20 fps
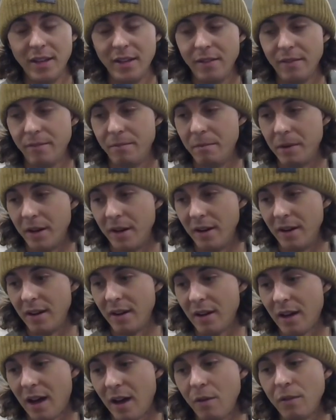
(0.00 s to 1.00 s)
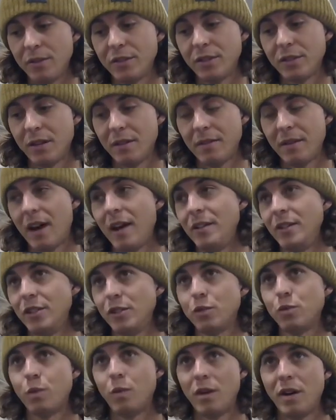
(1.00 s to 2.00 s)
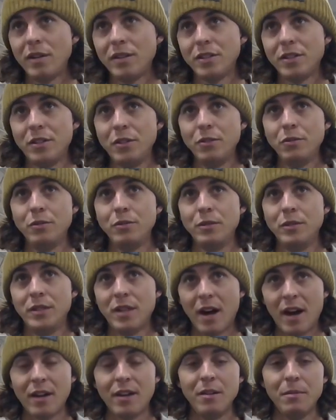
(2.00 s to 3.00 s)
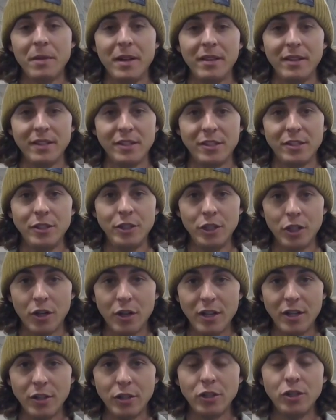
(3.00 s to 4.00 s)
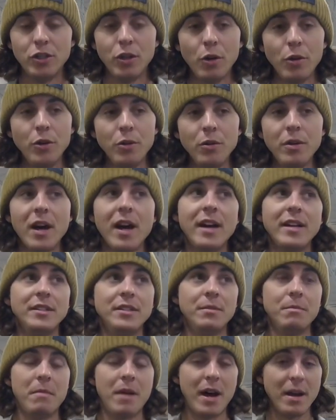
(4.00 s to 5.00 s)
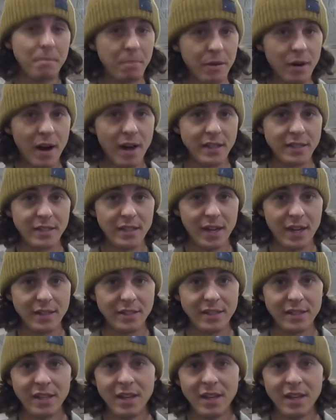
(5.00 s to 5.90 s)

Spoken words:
but I just want to document this journey, show you guys my process